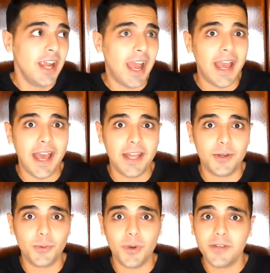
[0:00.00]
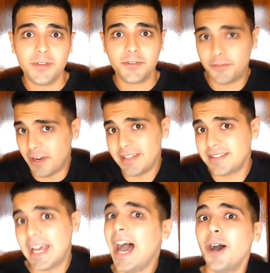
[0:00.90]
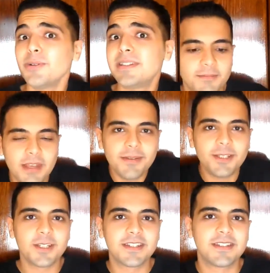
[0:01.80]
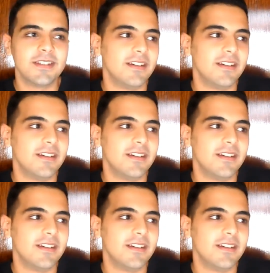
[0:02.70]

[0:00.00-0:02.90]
at one of your friend's house and maybe just